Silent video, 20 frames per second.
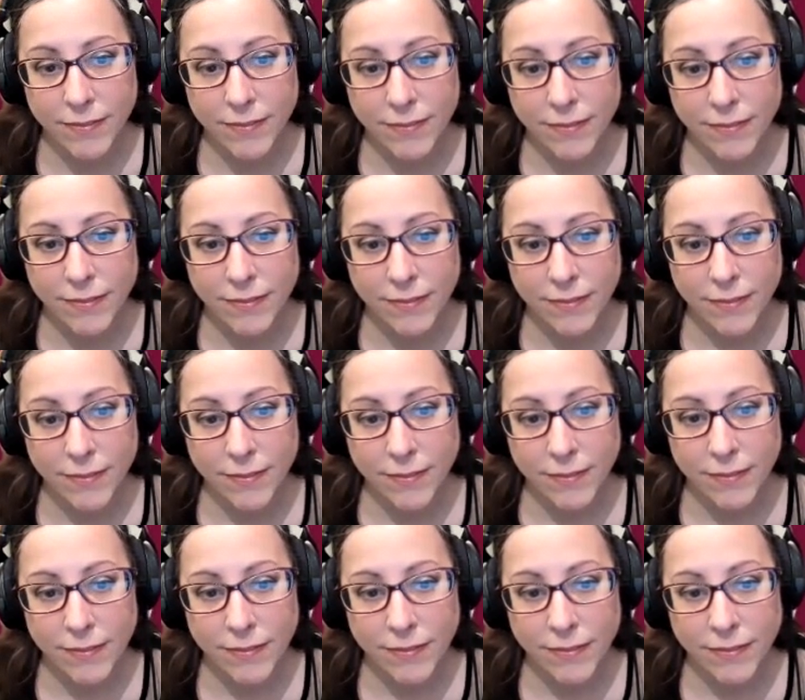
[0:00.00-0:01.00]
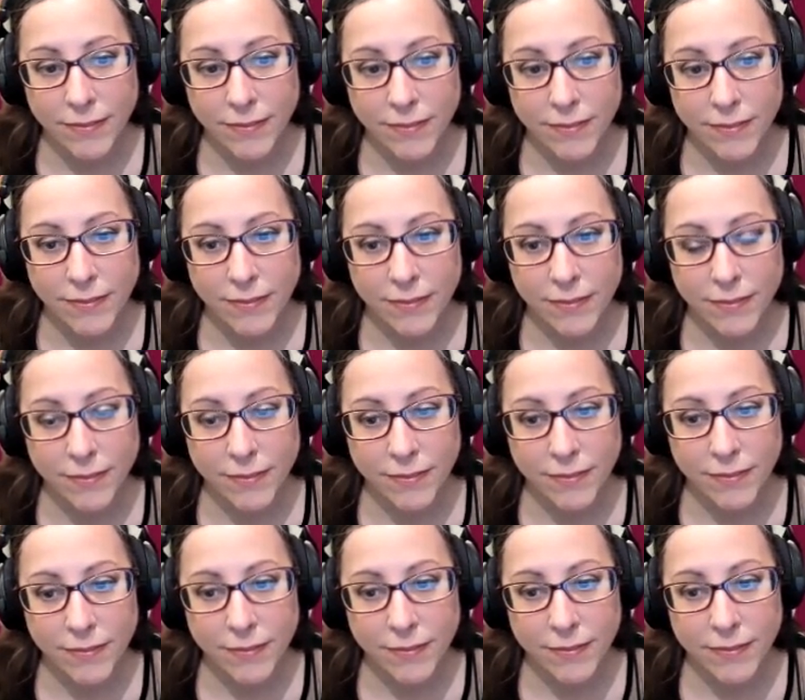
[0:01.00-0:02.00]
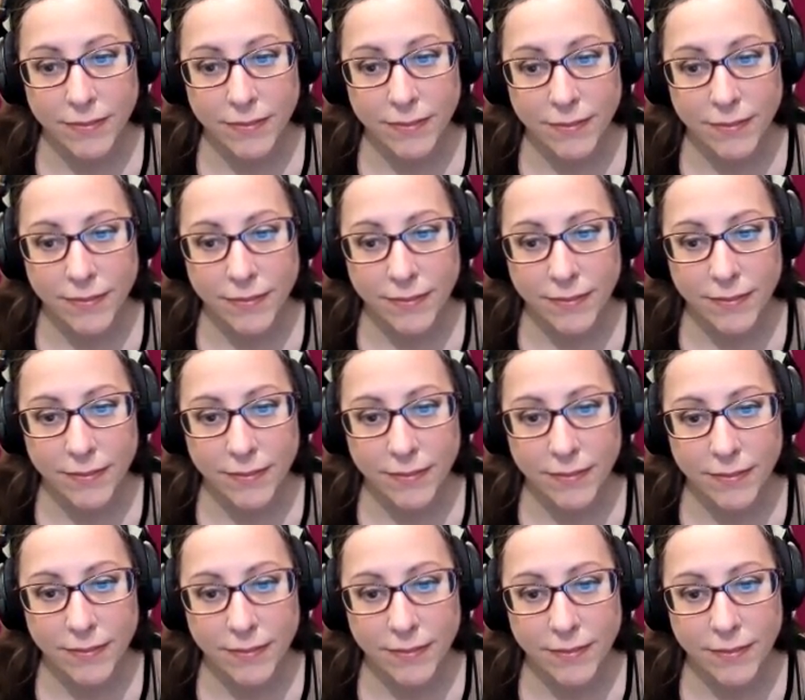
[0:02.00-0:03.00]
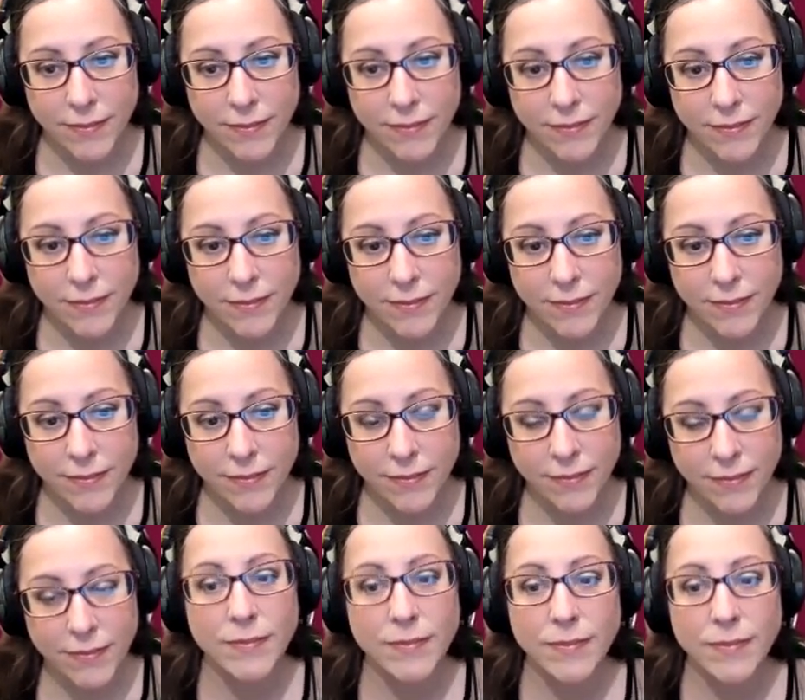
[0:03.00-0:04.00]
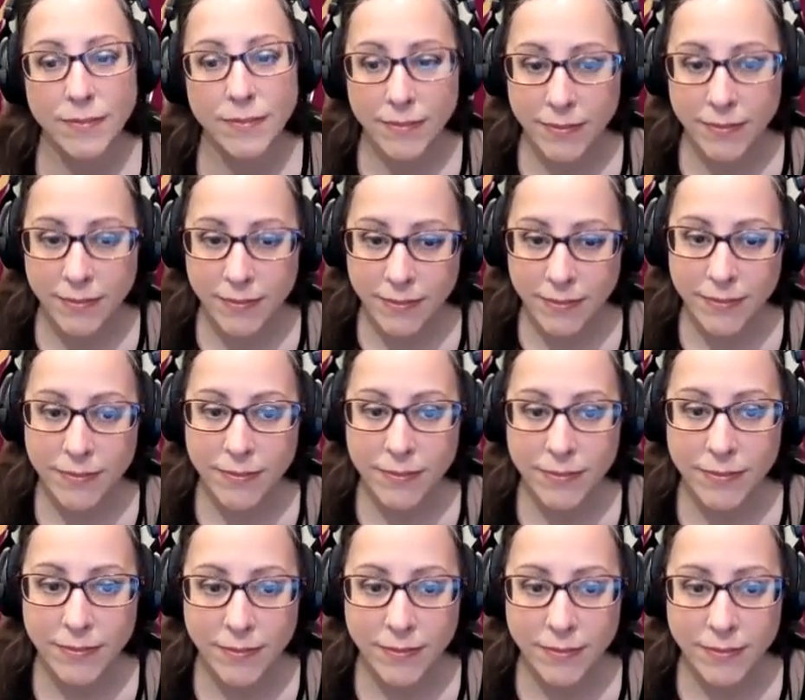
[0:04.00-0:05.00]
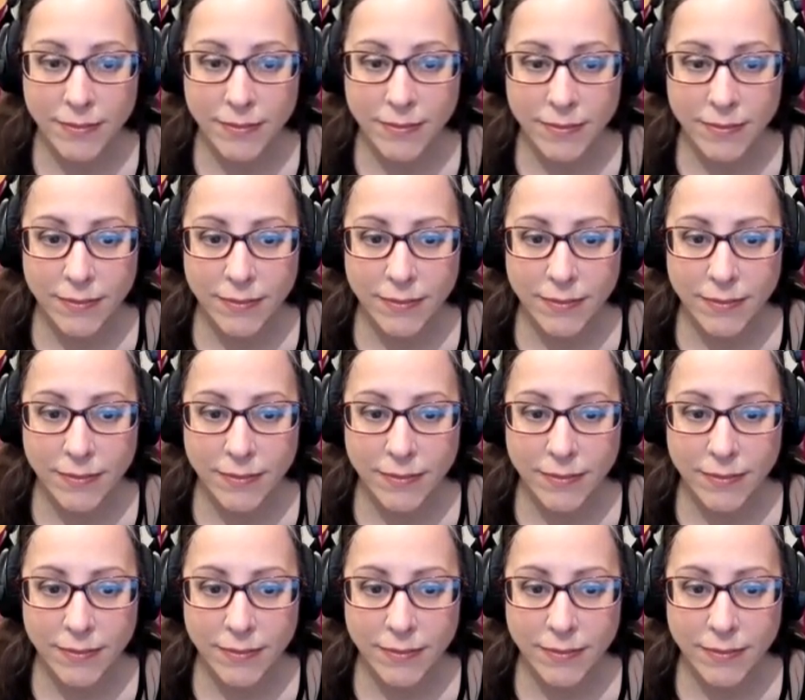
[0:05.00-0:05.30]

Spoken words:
[no speech]